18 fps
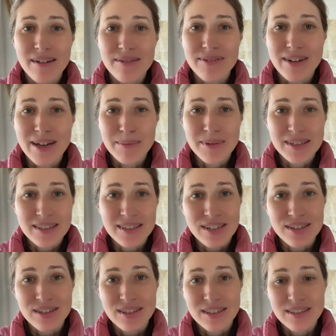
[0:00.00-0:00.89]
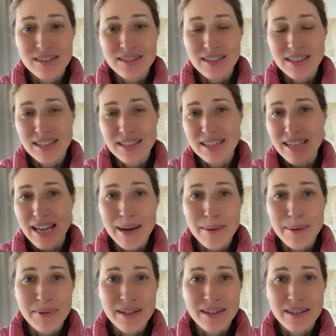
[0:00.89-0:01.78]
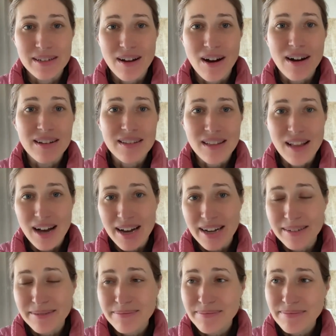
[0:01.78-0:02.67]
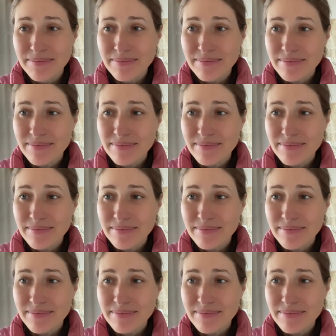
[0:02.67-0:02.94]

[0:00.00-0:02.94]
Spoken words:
family sessions, and these happen online.